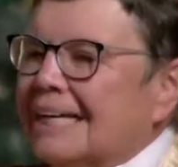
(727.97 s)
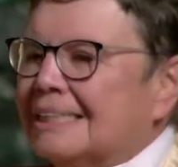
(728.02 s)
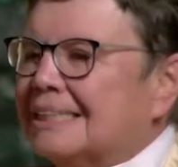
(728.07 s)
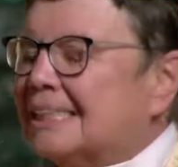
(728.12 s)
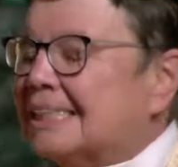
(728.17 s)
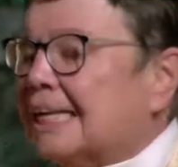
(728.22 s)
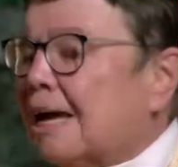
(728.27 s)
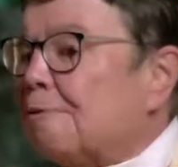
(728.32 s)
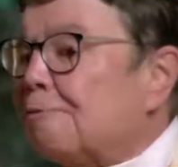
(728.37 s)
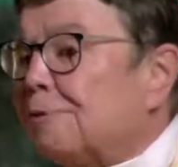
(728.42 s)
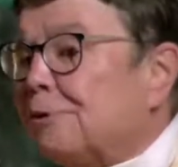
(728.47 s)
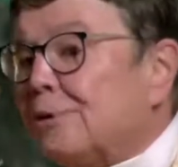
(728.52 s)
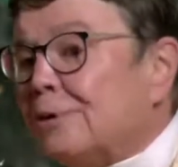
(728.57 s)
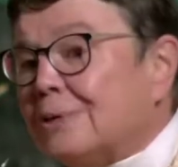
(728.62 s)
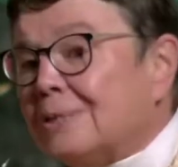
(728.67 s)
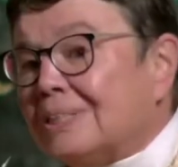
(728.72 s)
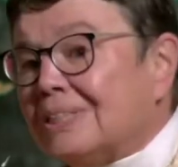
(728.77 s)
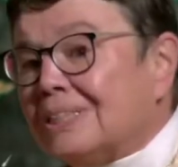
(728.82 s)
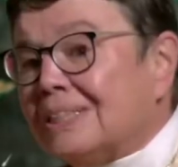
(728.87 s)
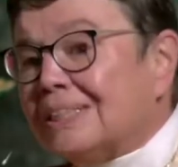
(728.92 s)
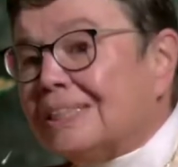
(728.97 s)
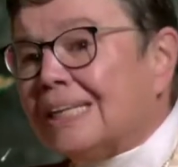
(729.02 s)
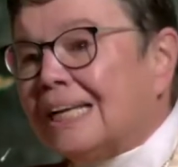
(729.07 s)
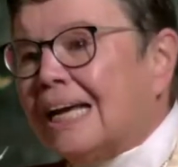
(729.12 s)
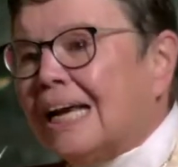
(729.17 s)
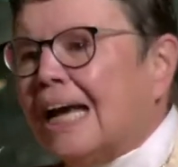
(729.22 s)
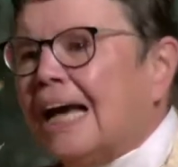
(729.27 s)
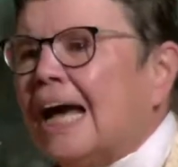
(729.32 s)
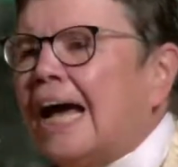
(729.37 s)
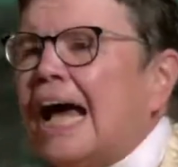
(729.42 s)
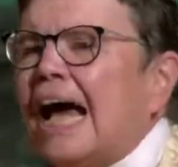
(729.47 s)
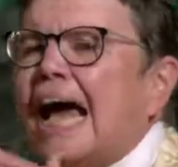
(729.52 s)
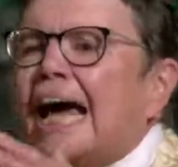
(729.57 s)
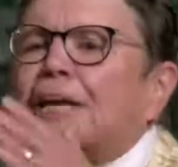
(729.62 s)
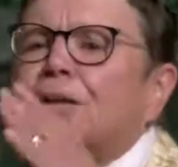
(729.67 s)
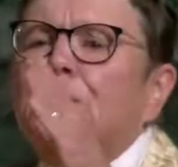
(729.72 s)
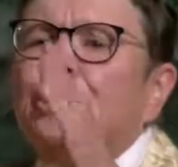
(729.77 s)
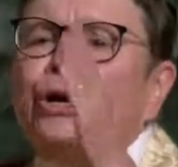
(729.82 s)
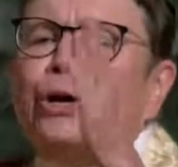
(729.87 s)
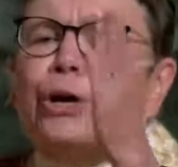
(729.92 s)
suffers,
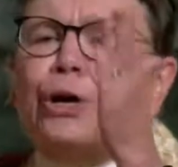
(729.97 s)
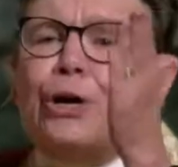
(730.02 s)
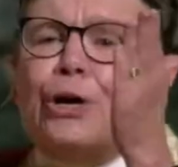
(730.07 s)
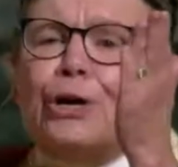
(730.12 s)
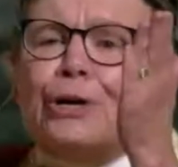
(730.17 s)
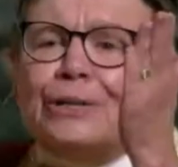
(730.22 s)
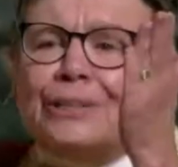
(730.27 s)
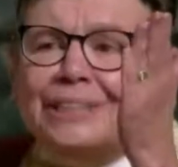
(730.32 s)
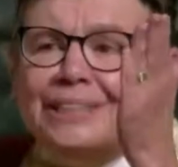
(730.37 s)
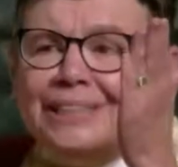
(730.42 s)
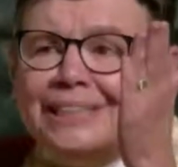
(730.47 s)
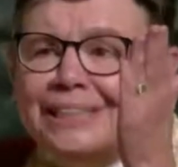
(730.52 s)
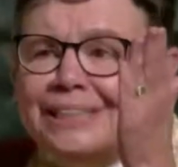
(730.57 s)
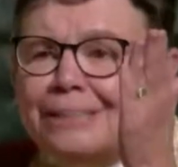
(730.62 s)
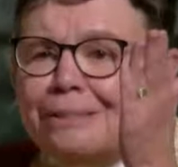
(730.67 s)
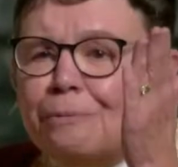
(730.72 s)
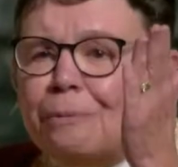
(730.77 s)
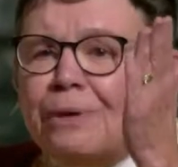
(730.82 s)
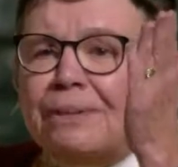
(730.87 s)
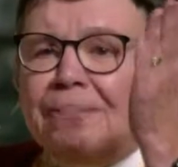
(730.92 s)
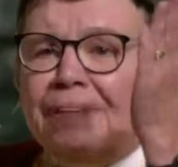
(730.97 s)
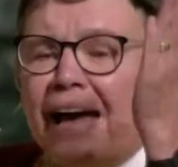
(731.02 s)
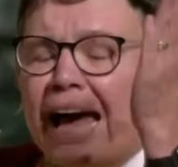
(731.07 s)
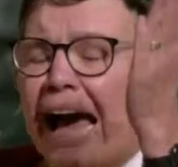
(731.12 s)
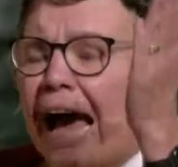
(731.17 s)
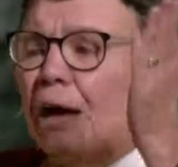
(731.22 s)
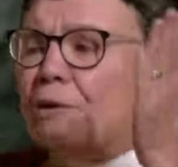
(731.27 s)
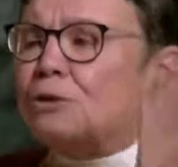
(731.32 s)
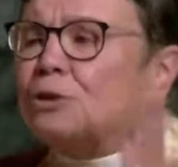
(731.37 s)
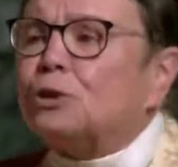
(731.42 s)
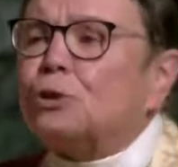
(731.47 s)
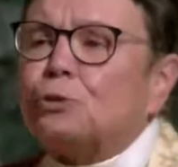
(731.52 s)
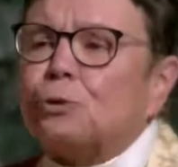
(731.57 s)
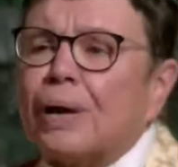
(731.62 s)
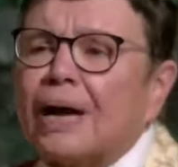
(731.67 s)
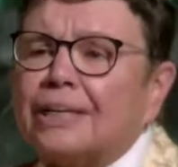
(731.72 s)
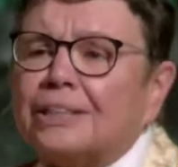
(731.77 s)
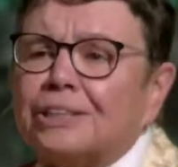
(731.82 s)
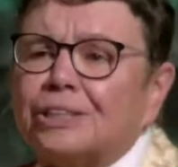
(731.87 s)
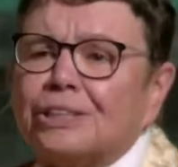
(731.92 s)
and yearns with
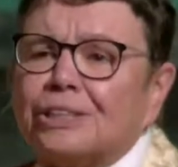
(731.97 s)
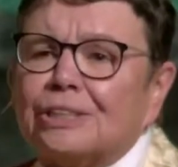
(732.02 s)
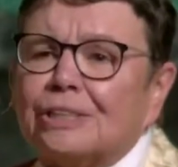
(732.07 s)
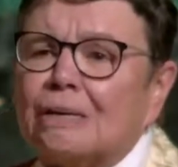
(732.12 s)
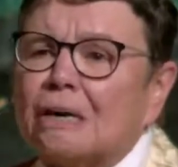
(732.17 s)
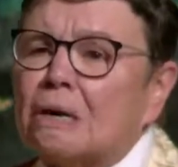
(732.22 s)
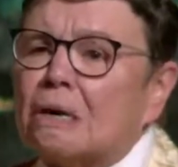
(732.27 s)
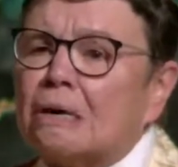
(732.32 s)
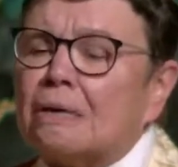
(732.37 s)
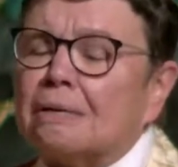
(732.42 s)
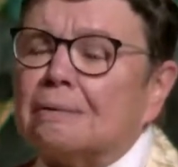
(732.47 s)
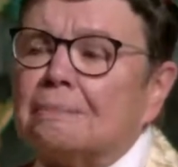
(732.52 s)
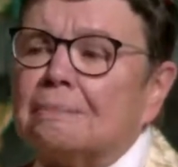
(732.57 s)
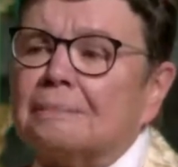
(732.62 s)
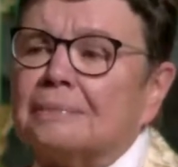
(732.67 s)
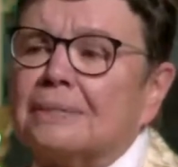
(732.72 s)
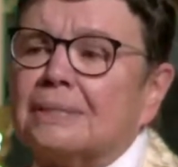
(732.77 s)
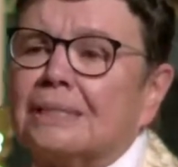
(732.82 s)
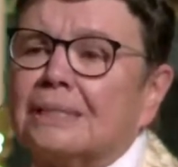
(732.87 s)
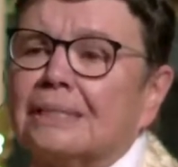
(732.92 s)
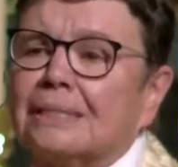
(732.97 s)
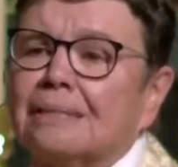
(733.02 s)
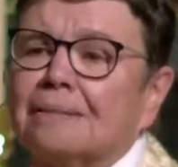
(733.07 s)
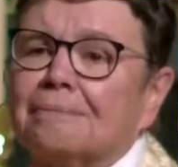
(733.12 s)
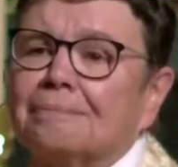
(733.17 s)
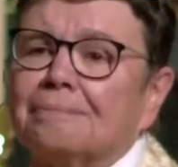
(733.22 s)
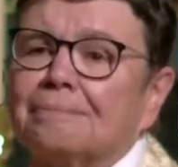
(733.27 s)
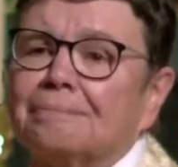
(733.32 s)
outstretched arms.